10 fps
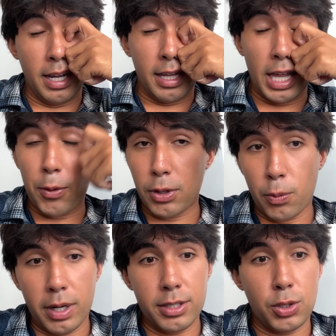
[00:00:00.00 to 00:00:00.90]
They were the
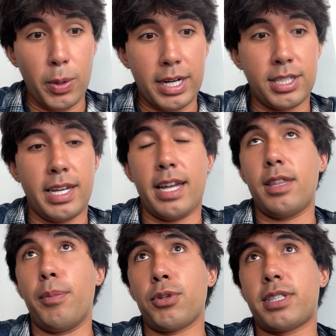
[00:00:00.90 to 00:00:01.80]
ones who actually had the most